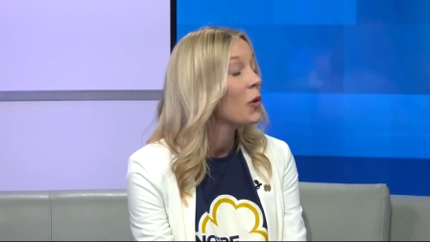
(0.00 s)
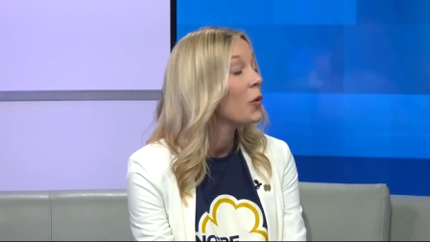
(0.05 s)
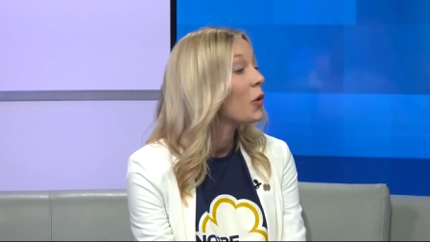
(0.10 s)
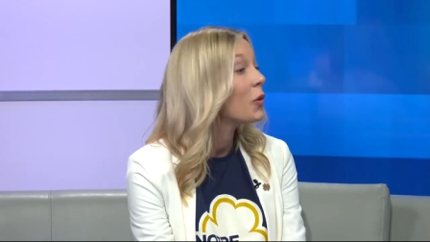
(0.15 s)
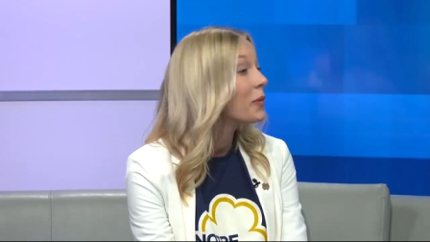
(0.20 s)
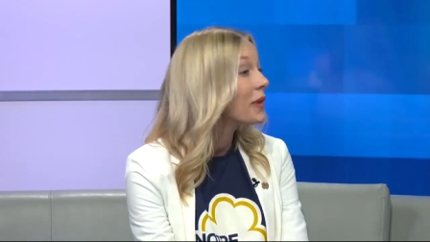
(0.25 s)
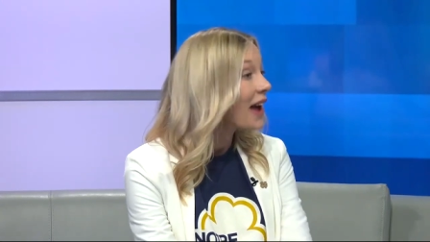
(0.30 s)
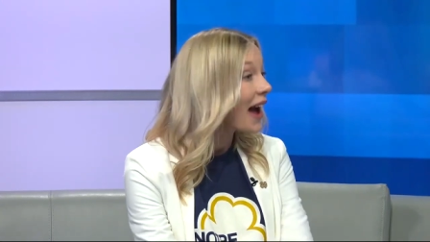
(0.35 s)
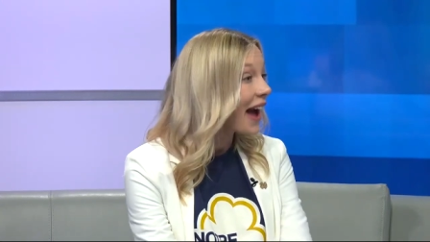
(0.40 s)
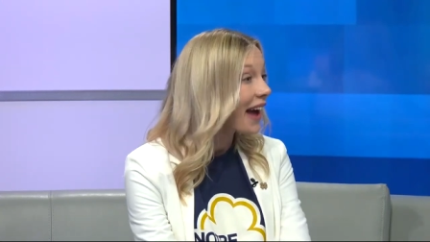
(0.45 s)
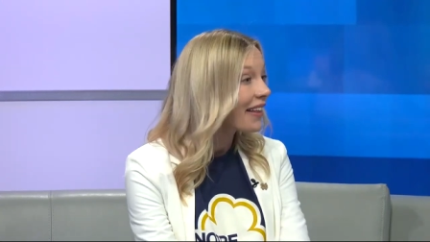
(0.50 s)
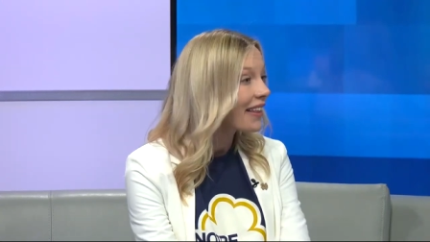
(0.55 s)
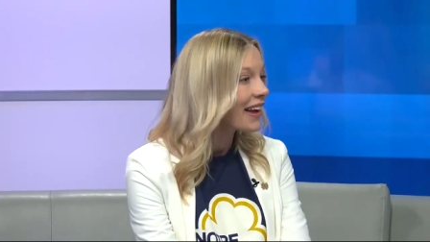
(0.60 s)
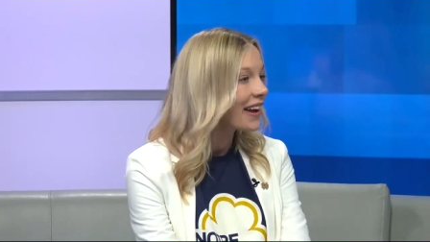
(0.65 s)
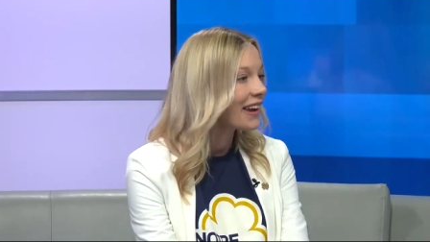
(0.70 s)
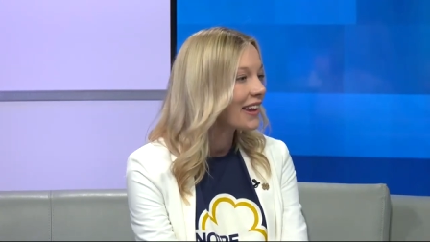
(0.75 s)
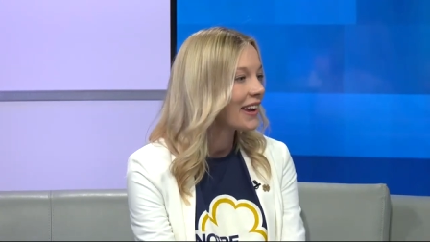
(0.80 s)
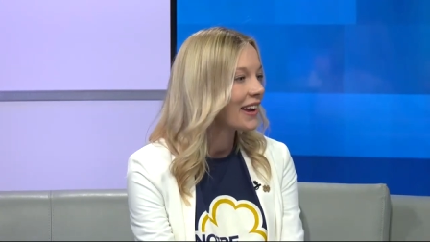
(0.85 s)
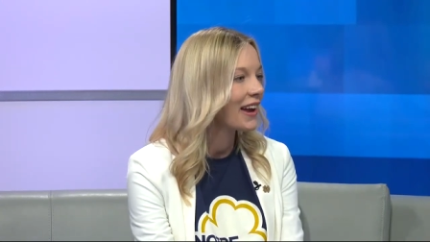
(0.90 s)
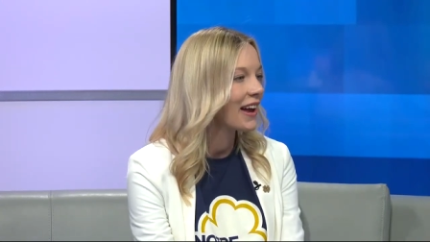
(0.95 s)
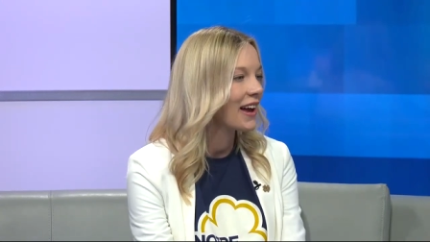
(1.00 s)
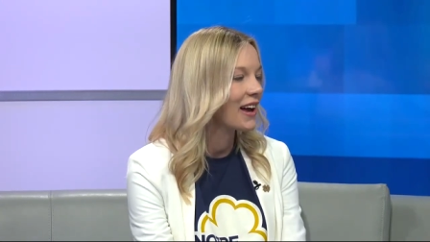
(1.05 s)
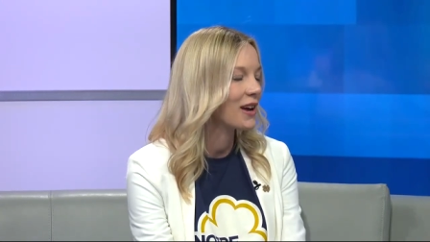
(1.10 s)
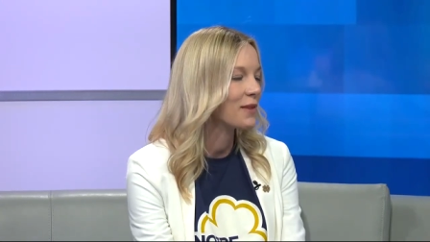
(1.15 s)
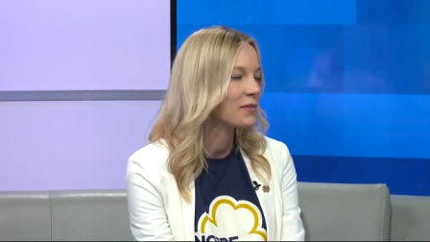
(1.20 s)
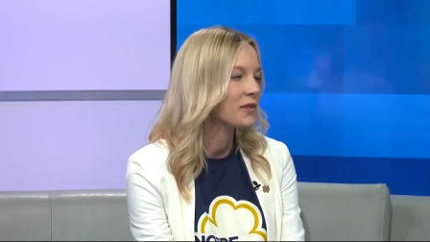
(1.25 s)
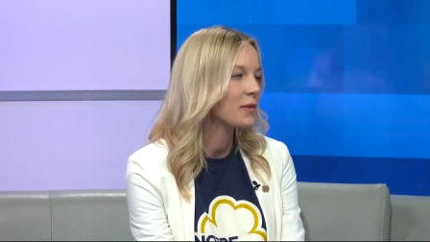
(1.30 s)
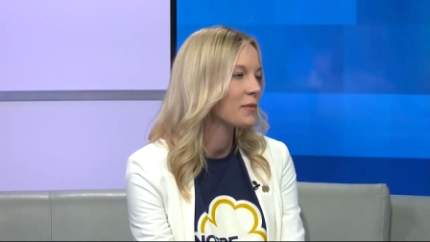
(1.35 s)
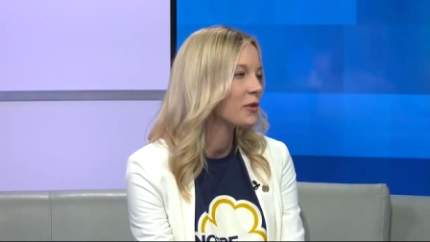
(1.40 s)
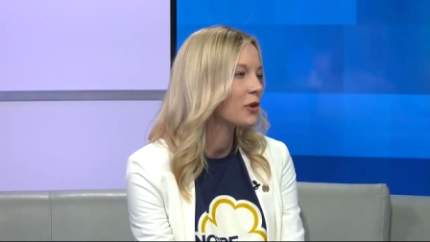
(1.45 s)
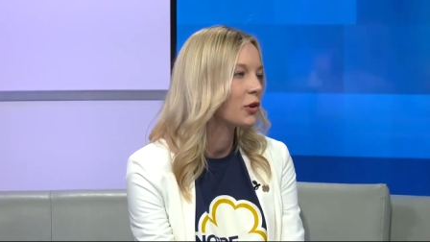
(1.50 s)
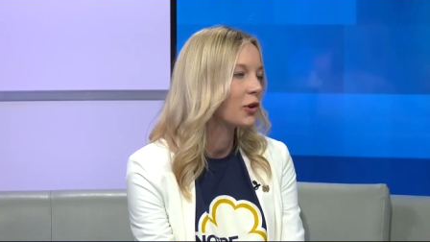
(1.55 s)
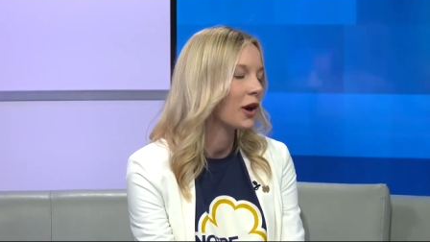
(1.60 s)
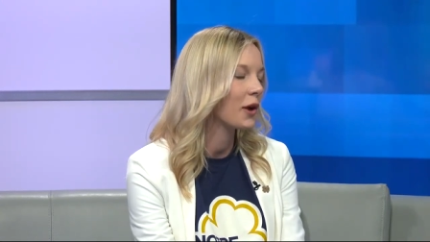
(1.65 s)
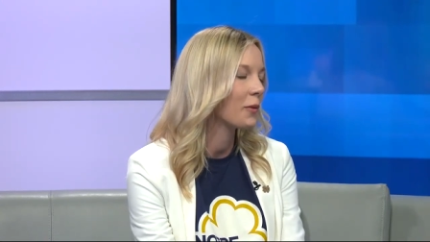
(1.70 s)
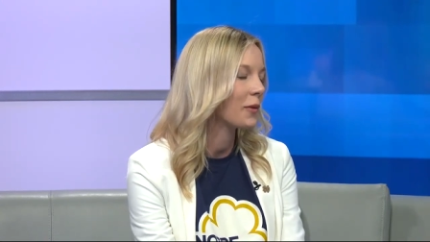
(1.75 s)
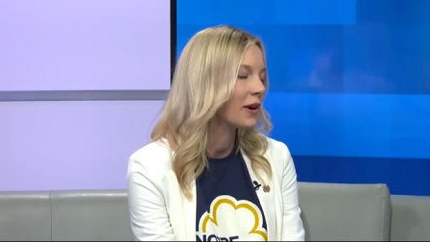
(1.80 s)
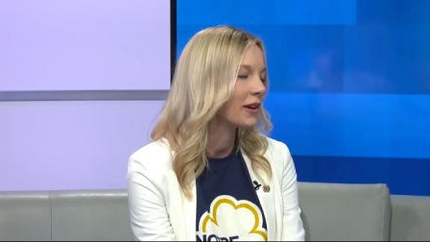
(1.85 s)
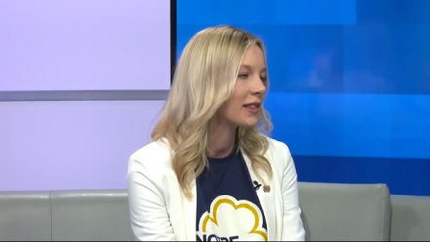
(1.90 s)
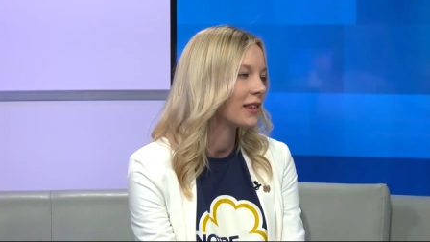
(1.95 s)
We'll be highlighting um, some of the
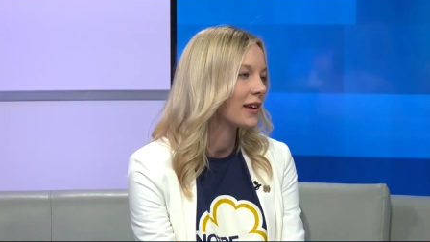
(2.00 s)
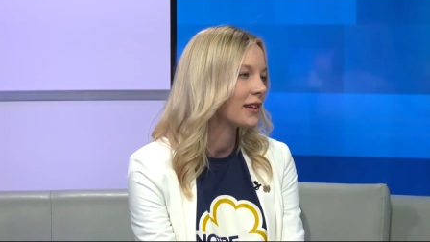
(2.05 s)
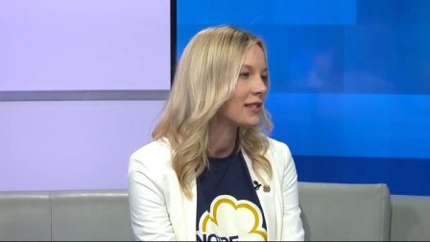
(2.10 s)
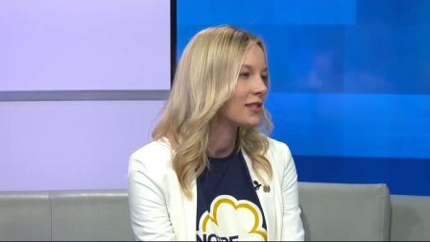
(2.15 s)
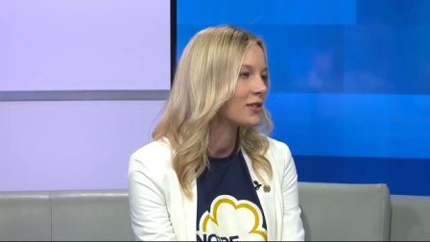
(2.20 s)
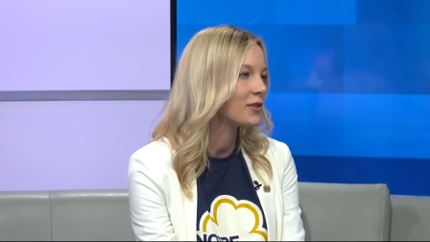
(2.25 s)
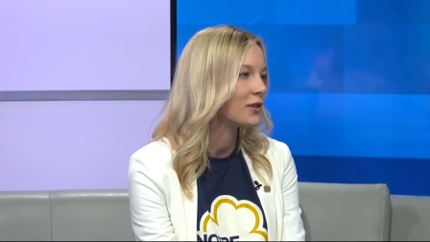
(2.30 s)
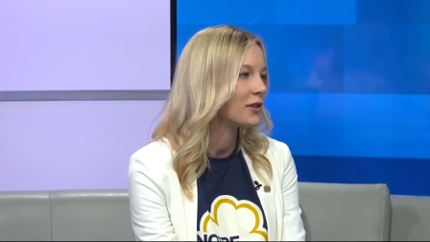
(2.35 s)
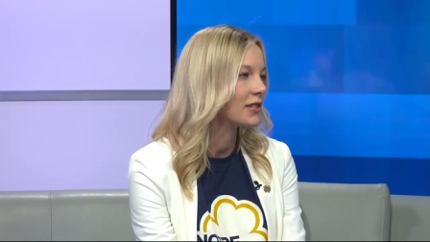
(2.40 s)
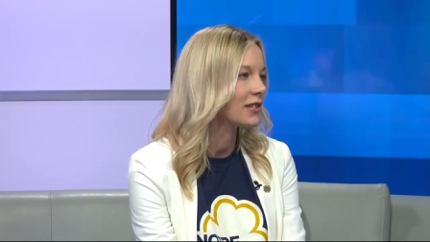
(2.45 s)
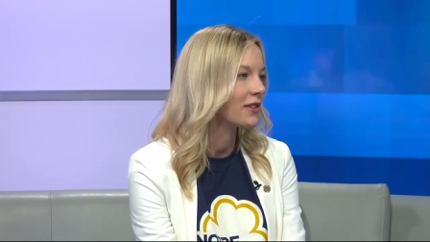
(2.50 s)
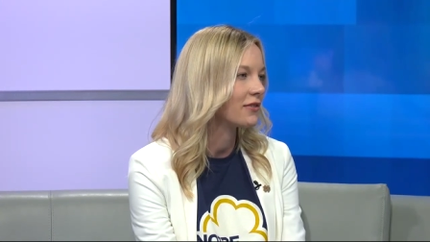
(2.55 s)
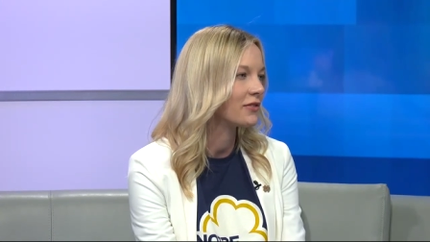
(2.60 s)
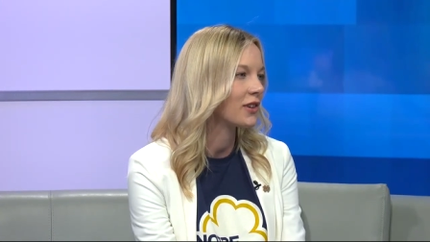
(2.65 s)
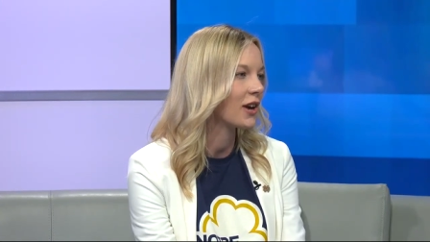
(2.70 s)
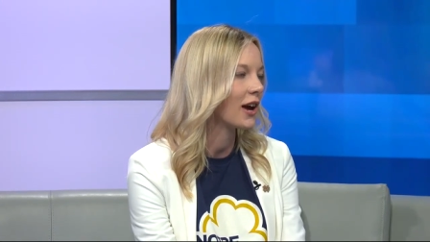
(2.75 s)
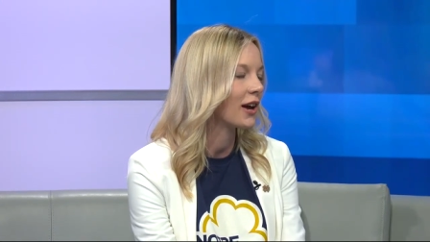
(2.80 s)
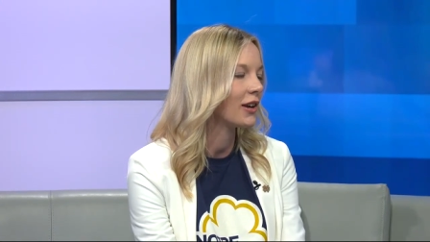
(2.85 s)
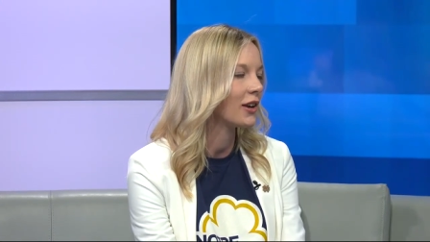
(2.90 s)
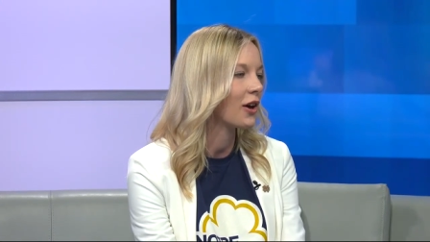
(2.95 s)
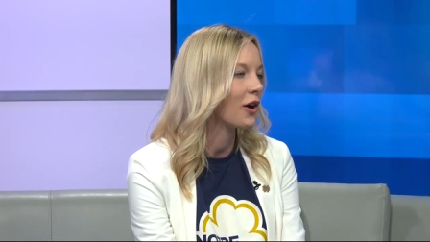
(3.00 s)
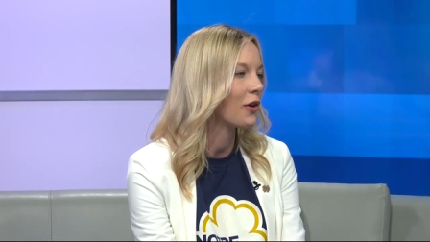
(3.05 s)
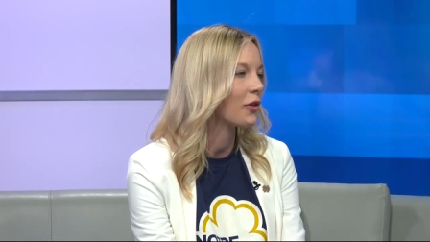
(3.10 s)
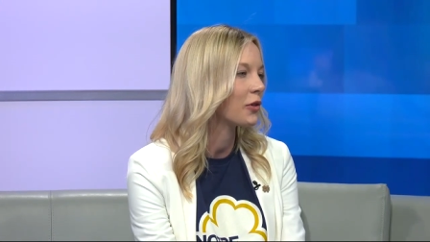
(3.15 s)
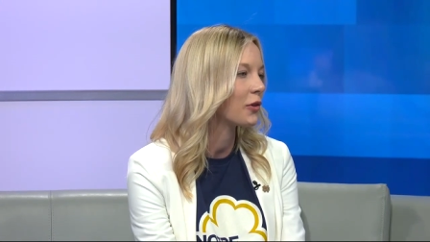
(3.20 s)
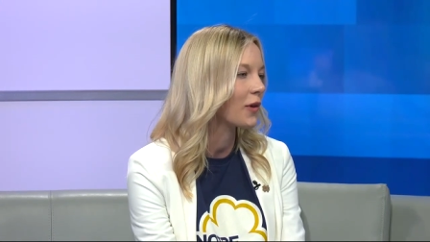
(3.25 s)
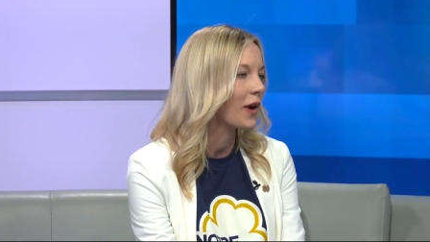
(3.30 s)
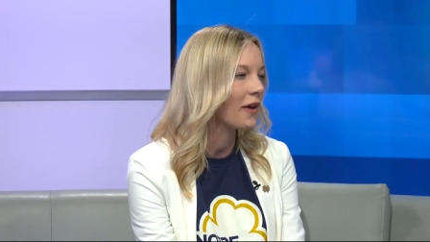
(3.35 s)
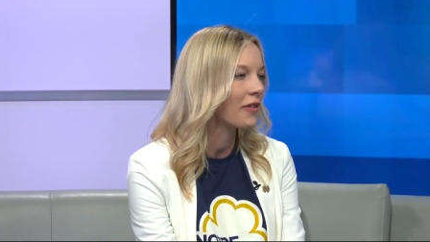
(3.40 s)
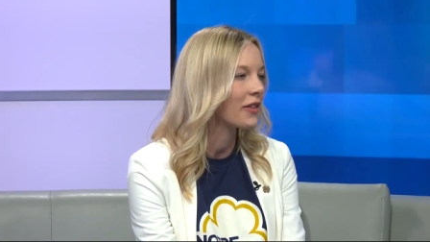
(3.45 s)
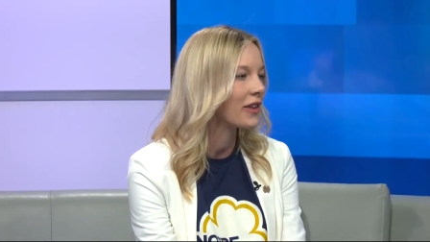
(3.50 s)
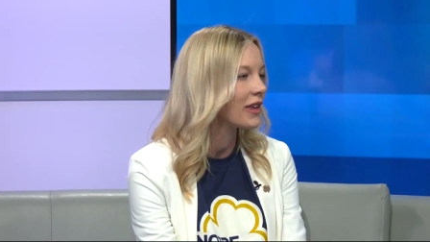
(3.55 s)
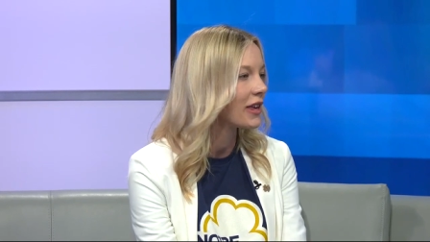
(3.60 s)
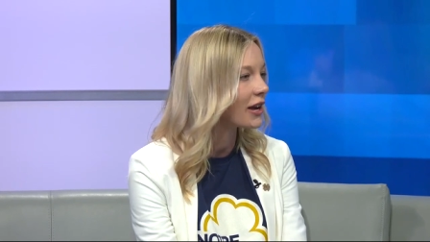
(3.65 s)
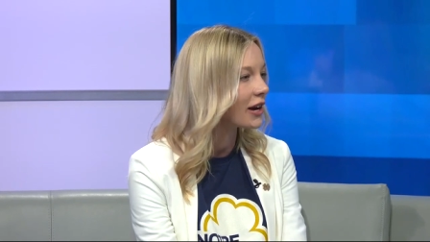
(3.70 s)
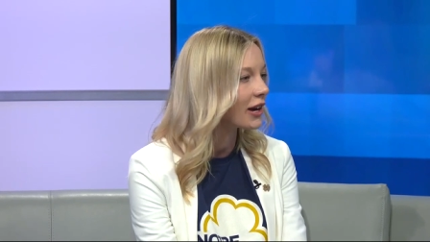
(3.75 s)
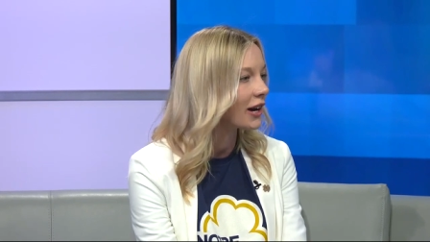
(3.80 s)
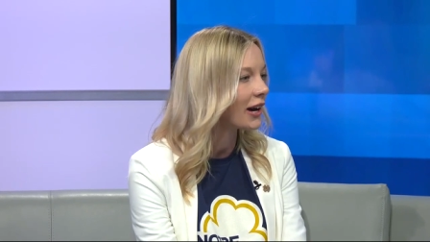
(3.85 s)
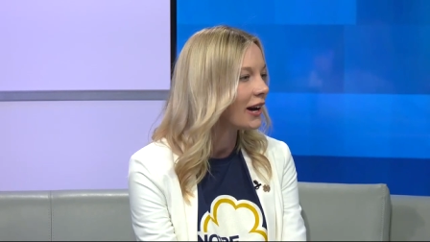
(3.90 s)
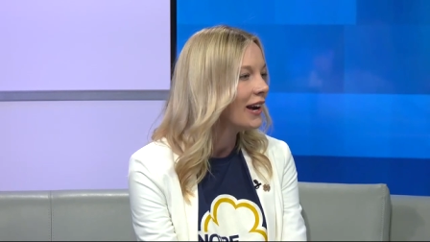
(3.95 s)
great work that students have done all throughout the
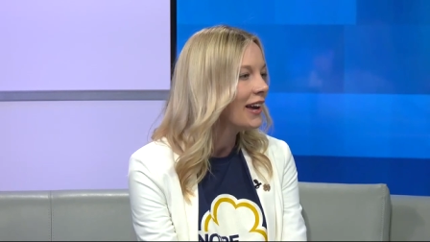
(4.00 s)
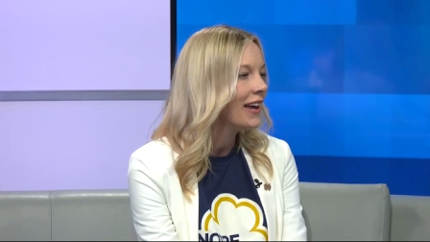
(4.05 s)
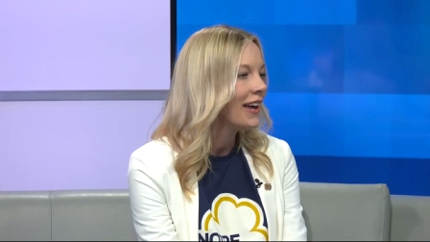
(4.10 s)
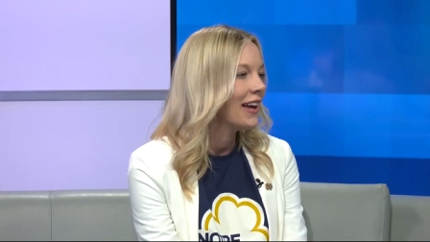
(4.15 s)
year.